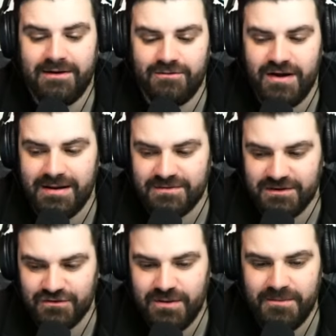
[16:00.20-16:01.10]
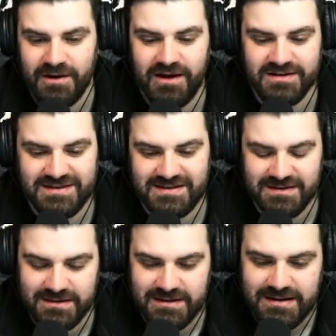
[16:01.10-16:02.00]
Ramsdale. Do you remember last
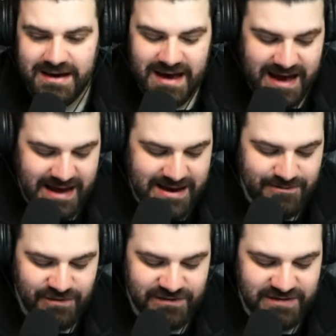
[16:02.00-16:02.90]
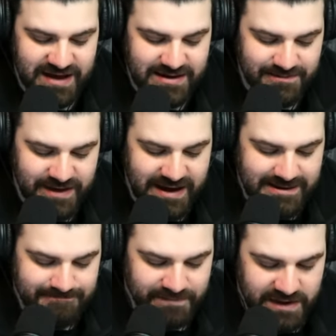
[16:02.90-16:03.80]
season at Emirates Stadium? But
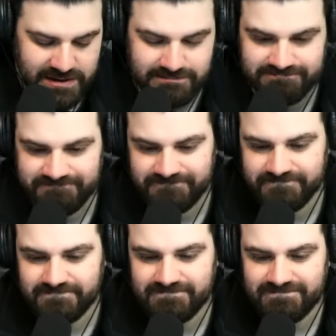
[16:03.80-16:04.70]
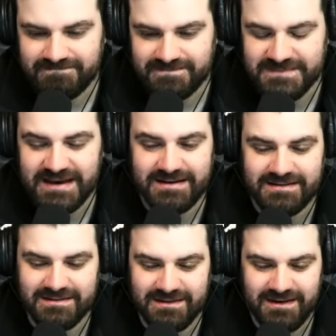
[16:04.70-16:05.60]
hey, yeah,
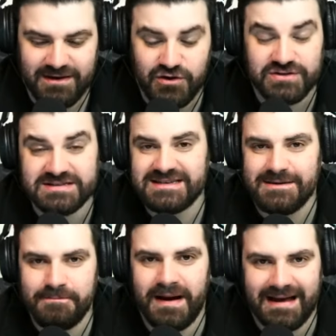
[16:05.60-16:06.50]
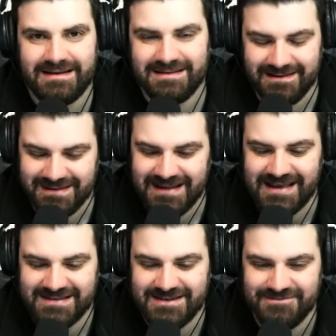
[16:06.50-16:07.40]
good to see him back
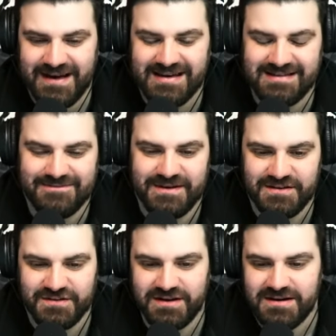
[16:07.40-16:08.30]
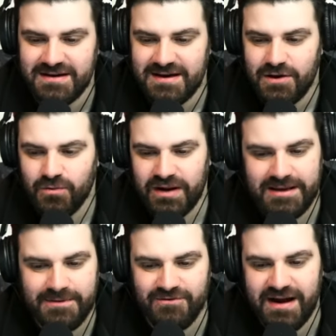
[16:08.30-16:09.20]
nonetheless and back in the picture. Will
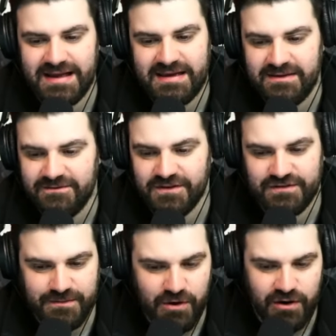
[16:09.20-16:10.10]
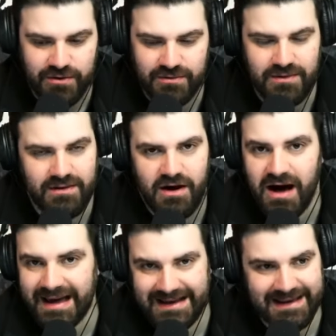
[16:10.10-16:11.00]
he be ready for tomorrow?
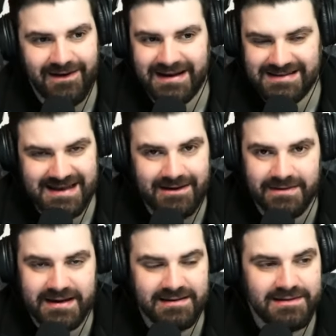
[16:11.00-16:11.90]
Highly, highly doubt it,